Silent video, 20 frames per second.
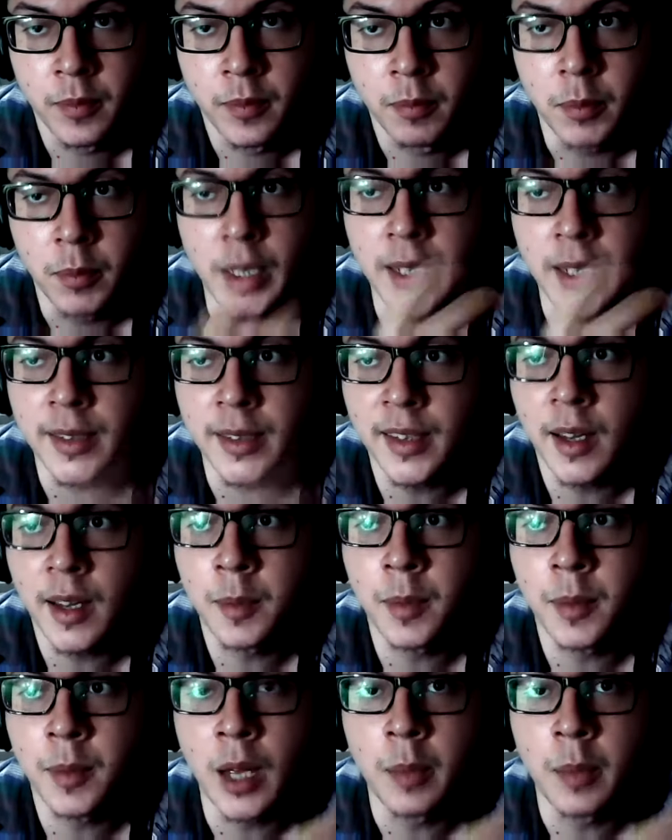because
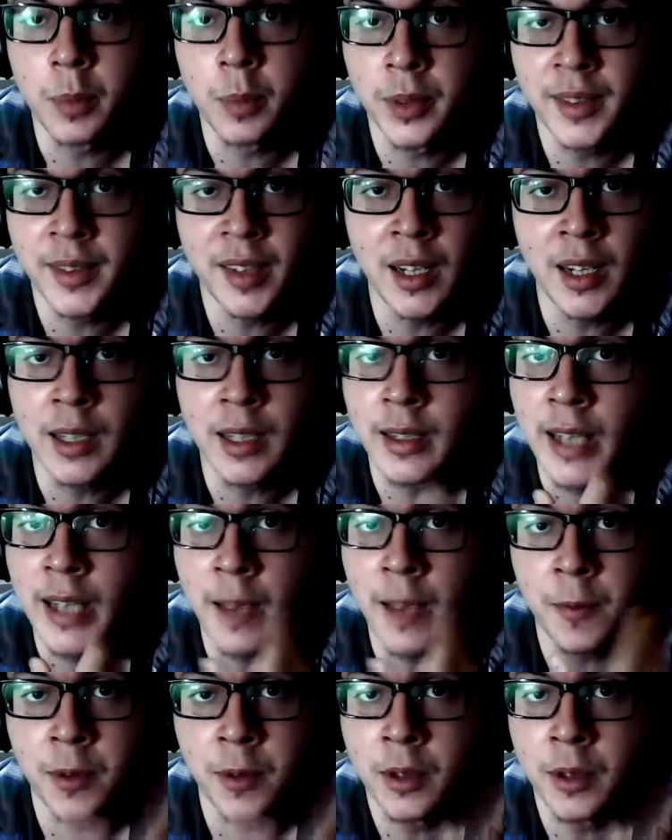I'm Brazilian,
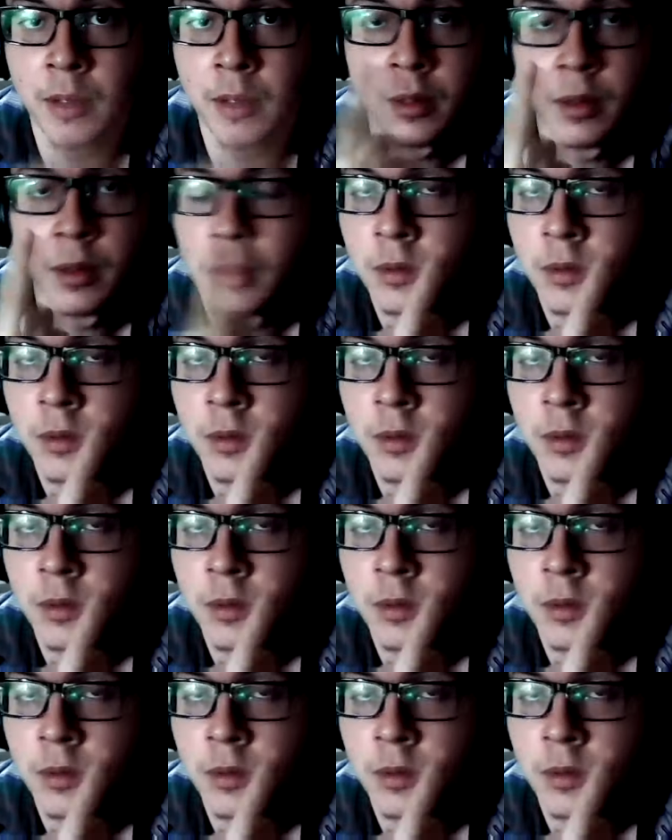never